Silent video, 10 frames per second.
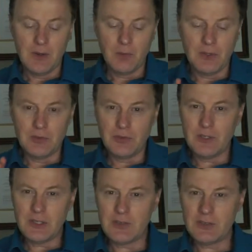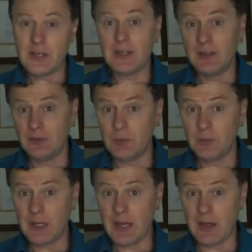we do need to take
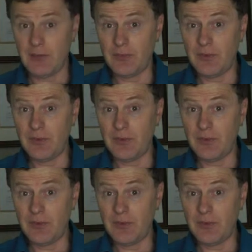into account